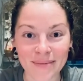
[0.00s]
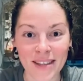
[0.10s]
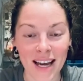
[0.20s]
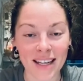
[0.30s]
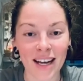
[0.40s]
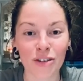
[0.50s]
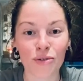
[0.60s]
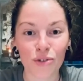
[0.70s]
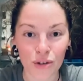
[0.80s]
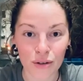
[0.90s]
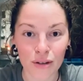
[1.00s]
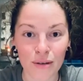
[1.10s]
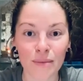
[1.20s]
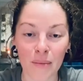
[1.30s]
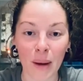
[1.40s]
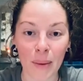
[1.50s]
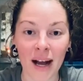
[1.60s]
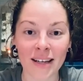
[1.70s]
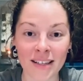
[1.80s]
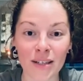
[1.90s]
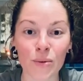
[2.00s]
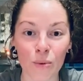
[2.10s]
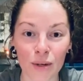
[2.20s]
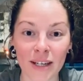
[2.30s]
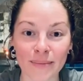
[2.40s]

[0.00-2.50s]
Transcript: Dad and I do juice, my partner does water.